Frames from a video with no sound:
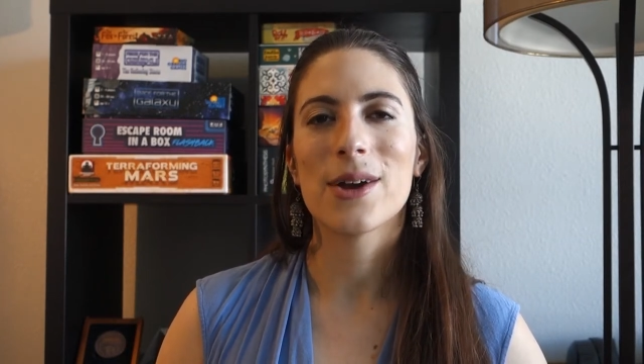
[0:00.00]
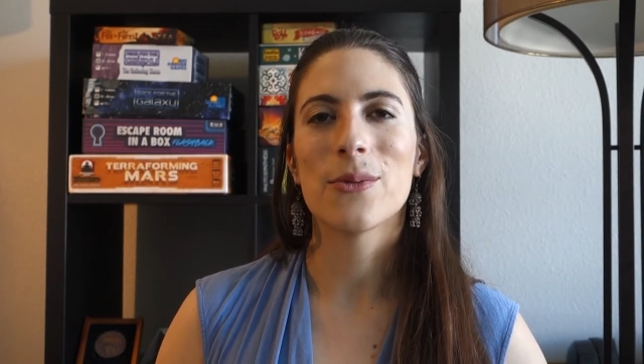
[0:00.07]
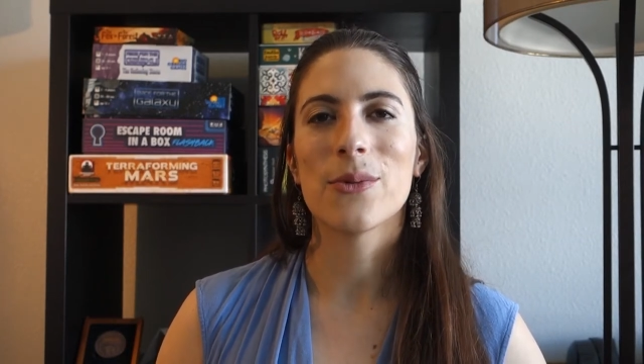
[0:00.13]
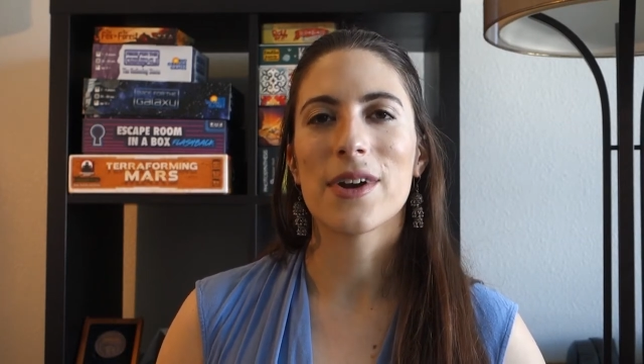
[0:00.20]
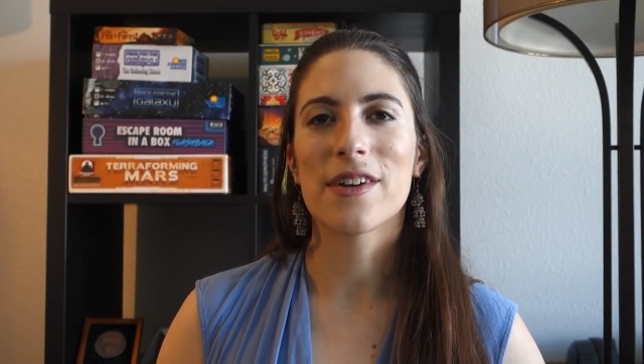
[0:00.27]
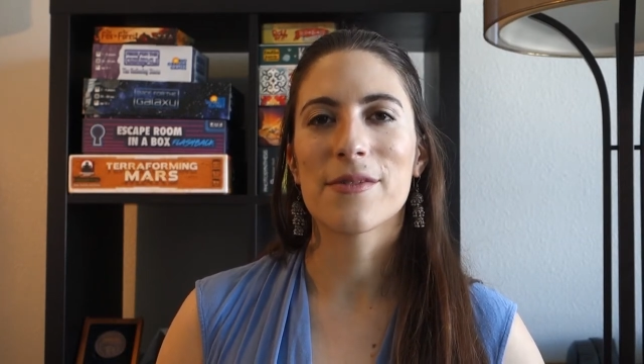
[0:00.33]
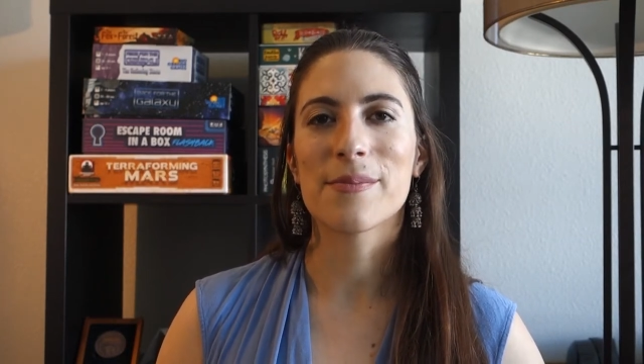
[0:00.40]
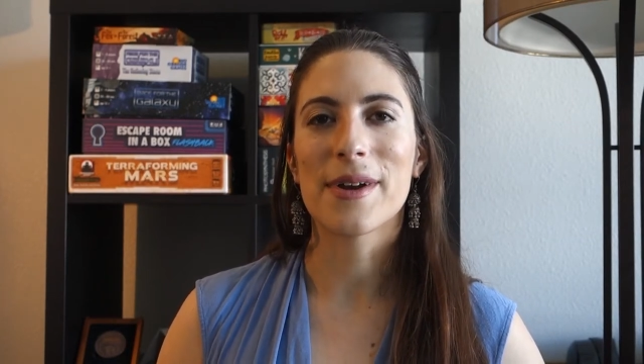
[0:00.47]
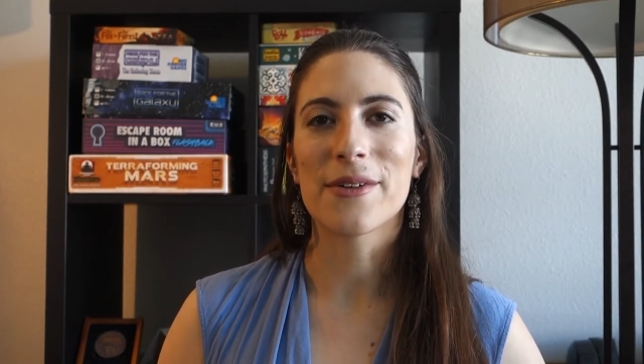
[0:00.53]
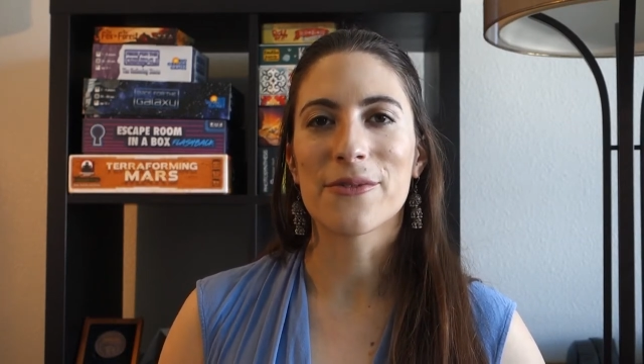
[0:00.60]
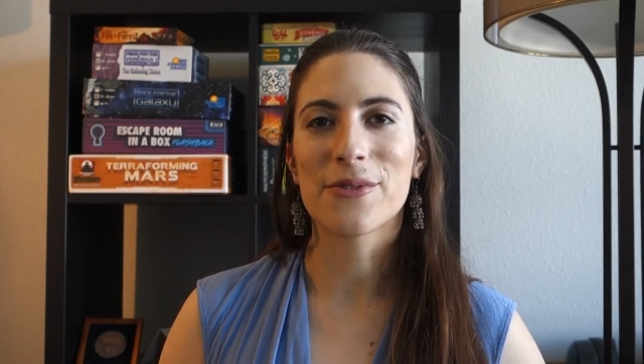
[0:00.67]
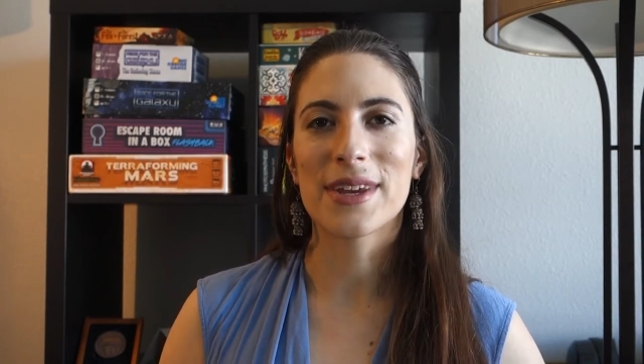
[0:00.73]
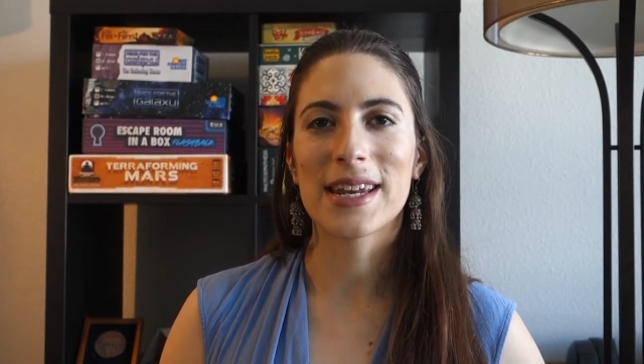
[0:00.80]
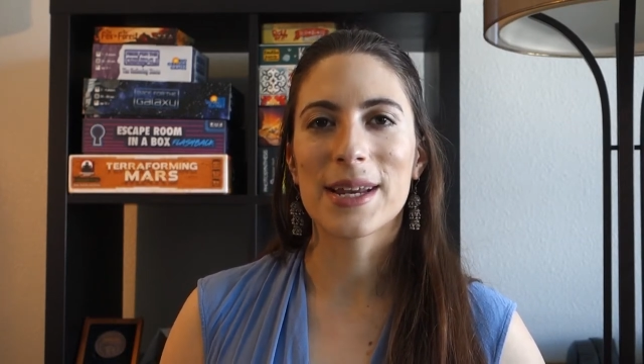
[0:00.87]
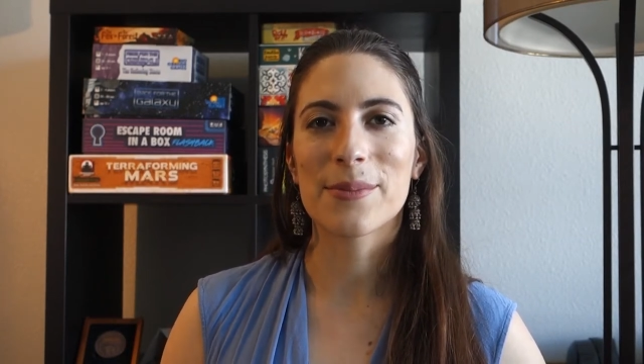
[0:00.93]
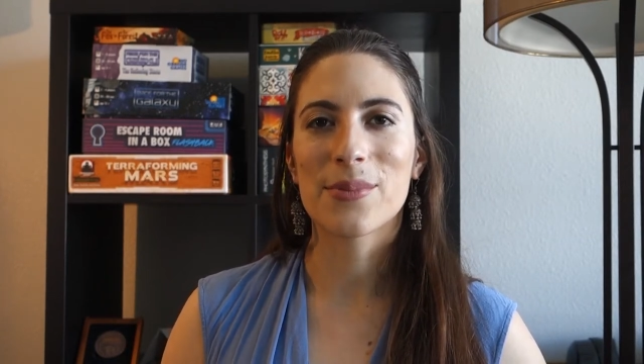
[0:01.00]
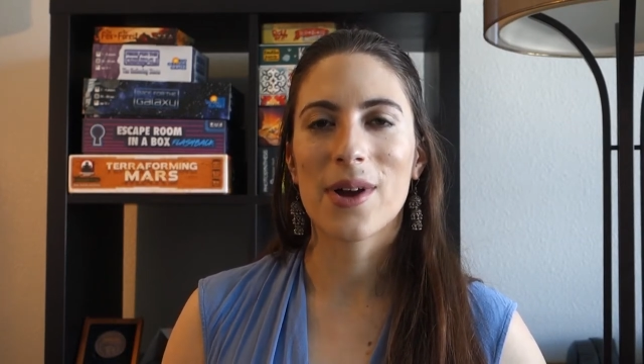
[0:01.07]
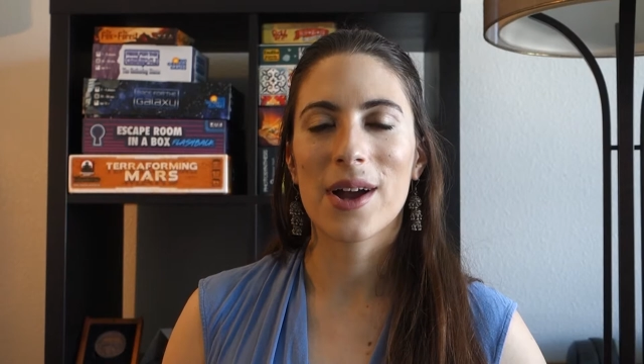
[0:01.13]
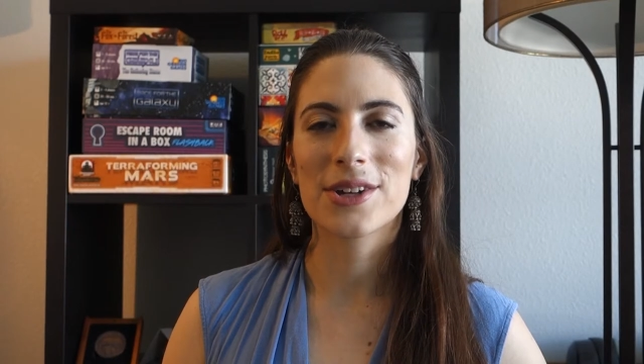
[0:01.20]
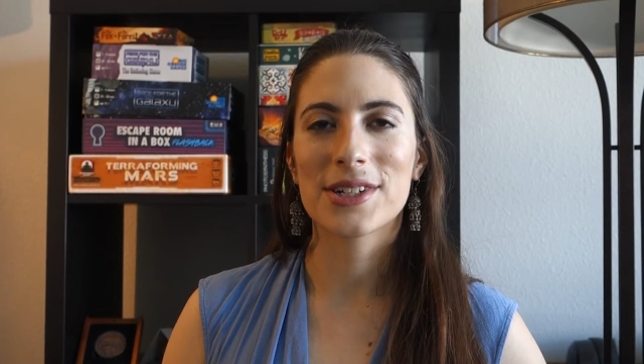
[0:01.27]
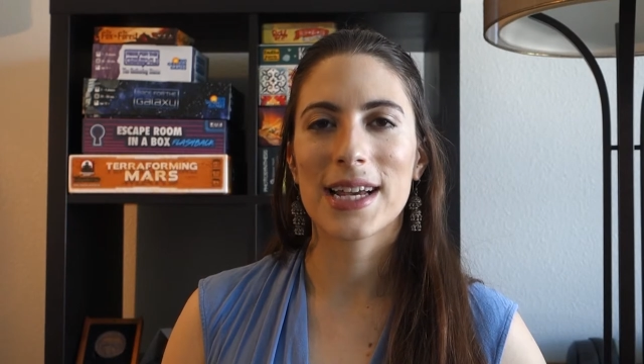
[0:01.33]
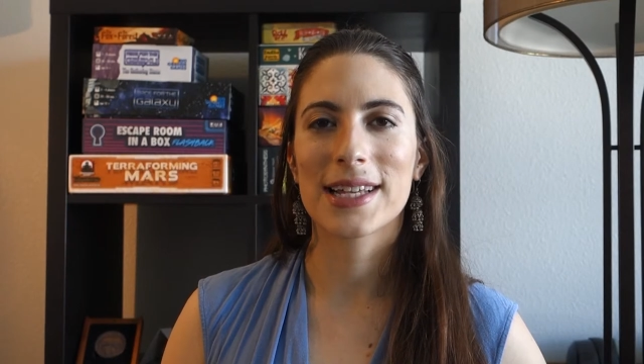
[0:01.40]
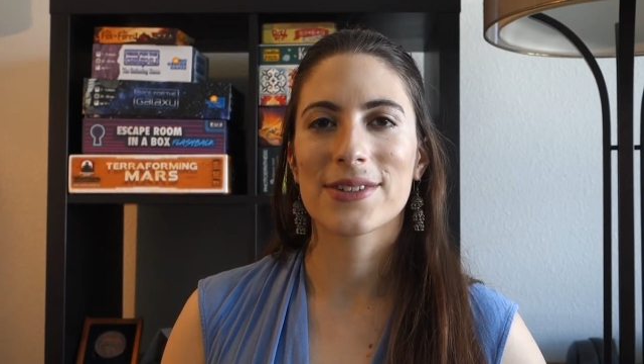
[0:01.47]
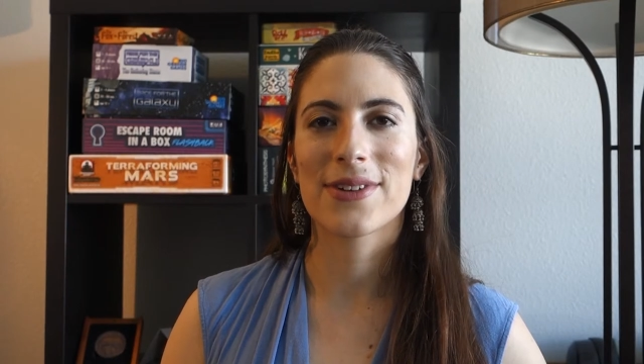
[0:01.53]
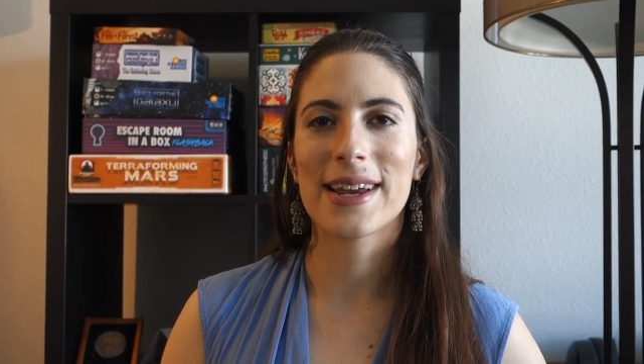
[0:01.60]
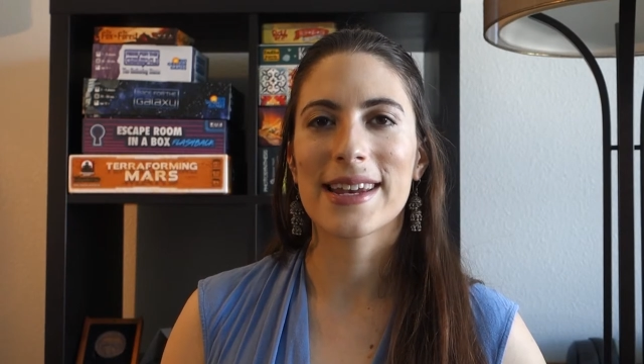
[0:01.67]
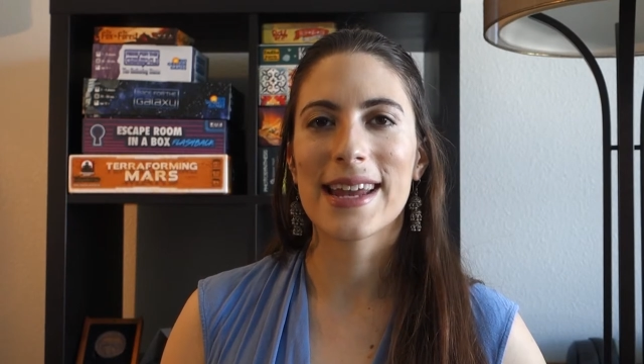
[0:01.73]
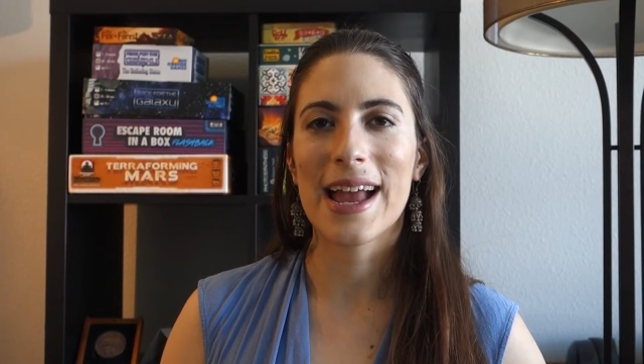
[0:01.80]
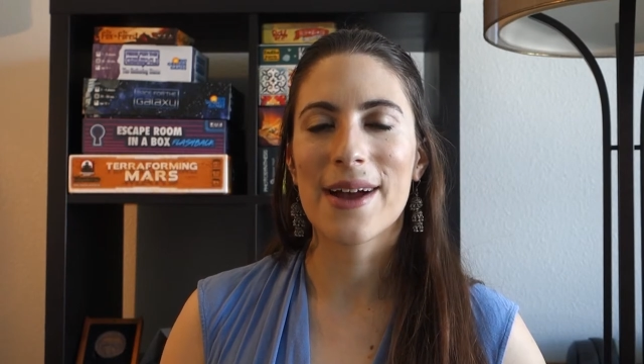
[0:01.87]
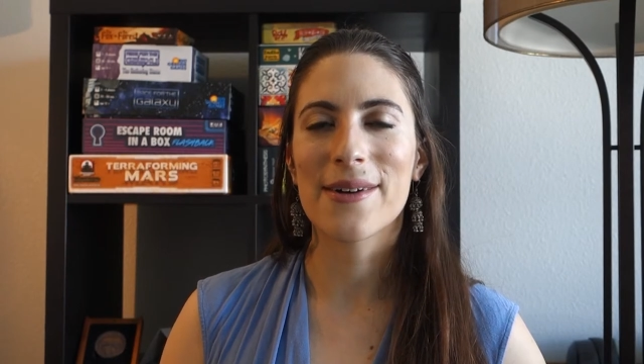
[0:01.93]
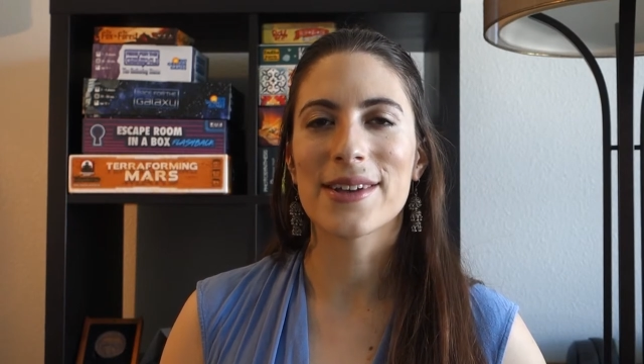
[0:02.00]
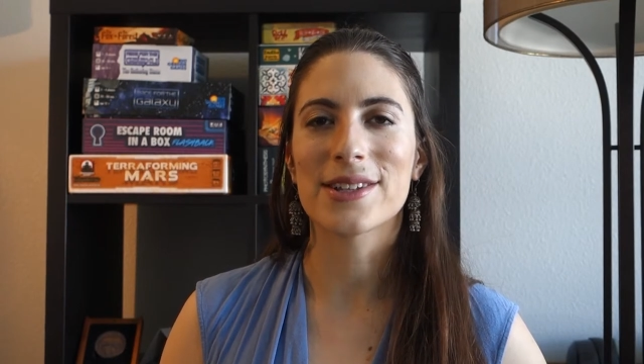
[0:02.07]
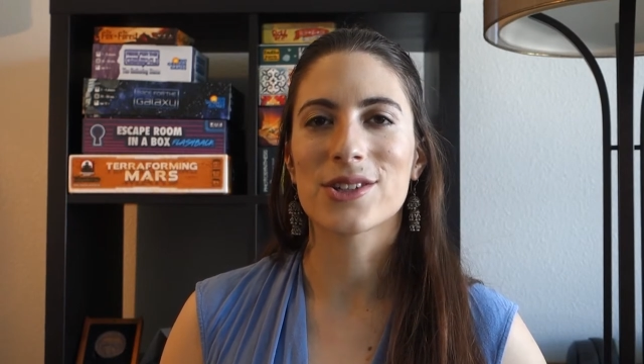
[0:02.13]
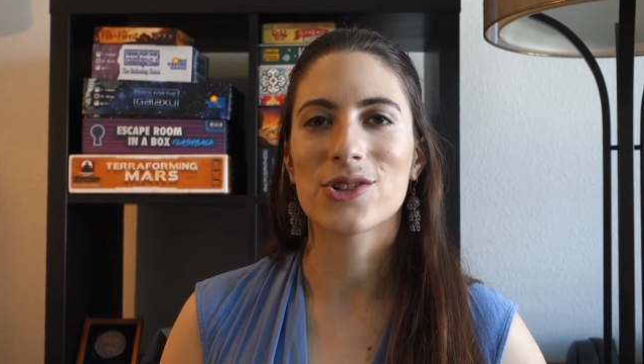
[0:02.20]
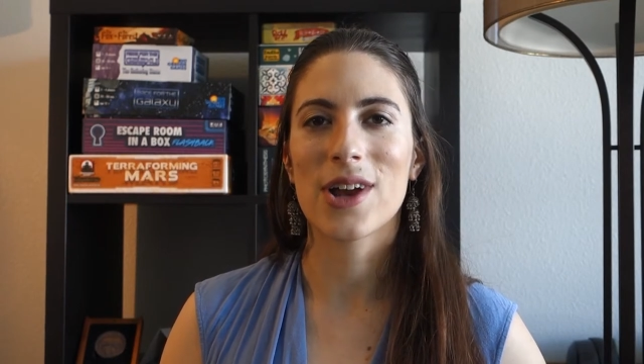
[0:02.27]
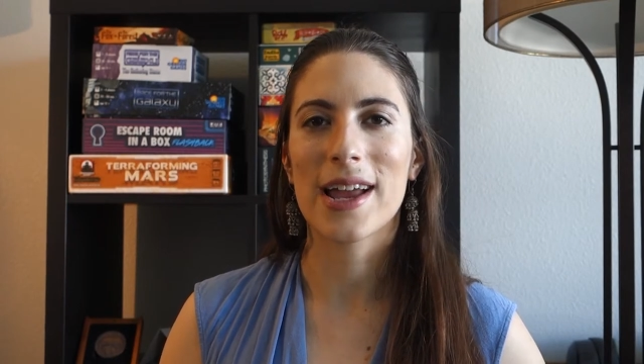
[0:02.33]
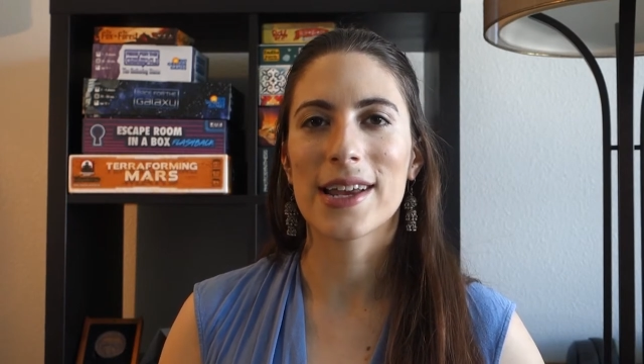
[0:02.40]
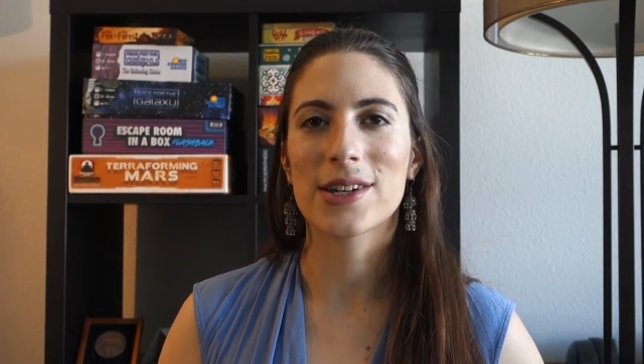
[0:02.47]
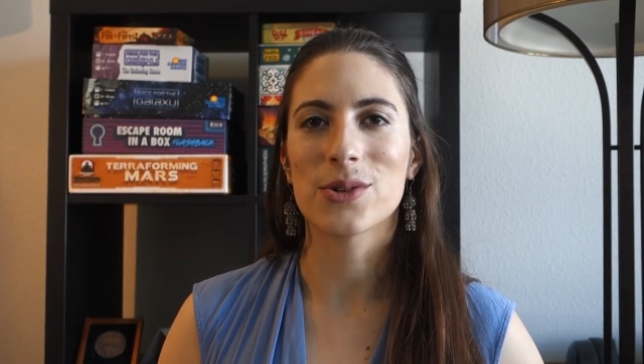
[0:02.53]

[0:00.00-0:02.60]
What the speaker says: one of my reading projects right now is trying